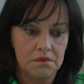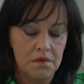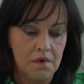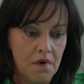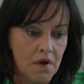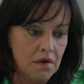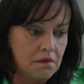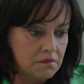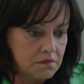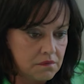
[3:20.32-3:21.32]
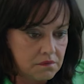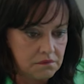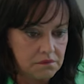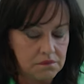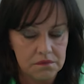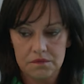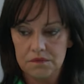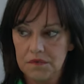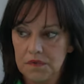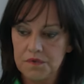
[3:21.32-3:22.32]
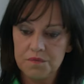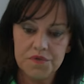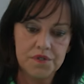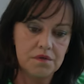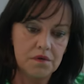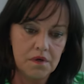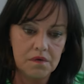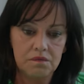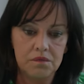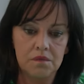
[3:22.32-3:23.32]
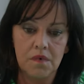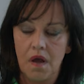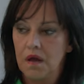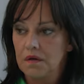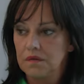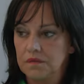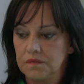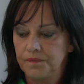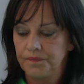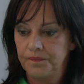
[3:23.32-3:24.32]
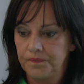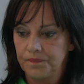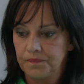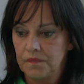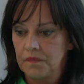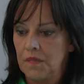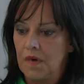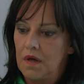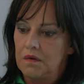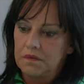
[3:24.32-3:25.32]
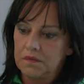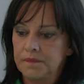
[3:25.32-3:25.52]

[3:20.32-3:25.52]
I got loads of books, but all those books were so dark and were so